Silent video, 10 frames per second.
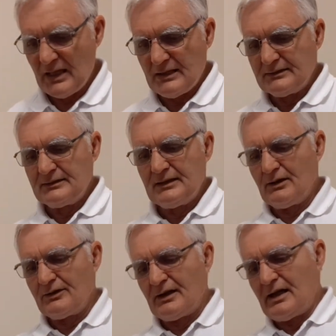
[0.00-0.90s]
Now
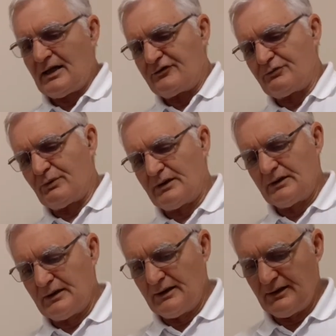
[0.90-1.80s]
the last one
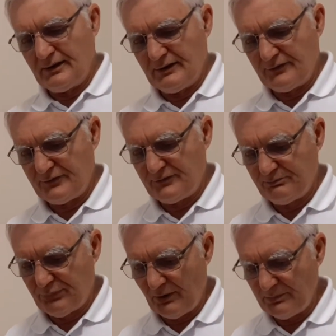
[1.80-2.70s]
is
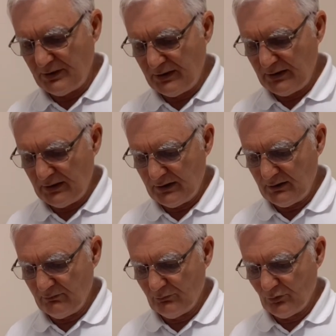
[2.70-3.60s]
probably
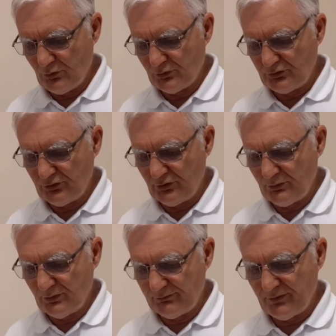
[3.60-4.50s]
more to do
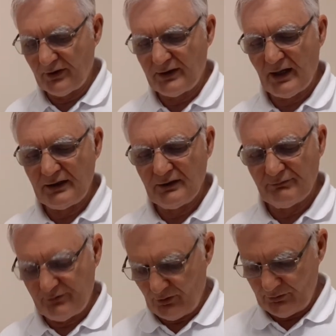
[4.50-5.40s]
with, okay, you've
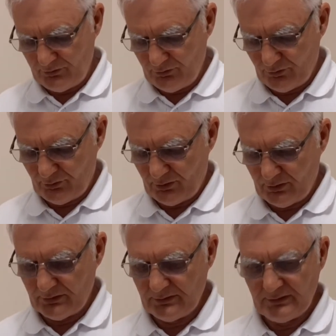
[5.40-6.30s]
got your
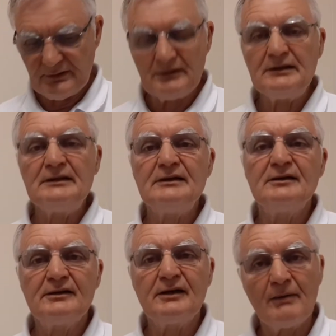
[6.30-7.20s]

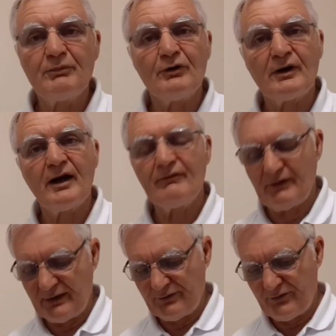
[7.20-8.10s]
camper or
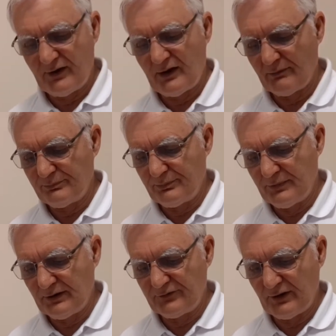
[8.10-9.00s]
caravan set up,
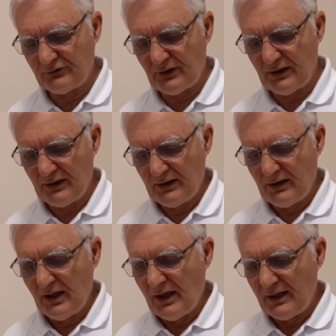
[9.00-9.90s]
etc.
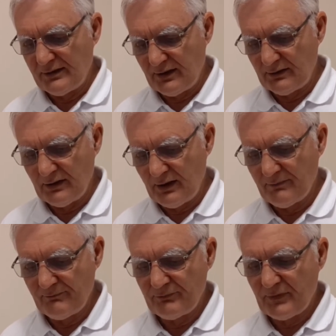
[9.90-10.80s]
And then
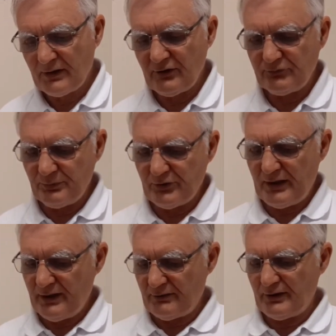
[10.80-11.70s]
this book
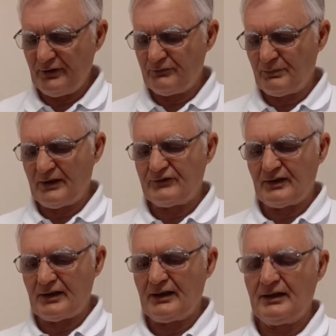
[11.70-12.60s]
here is
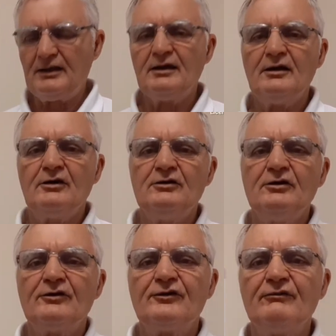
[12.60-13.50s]
basically your
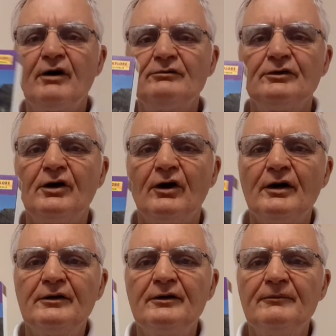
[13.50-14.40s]
survival guide.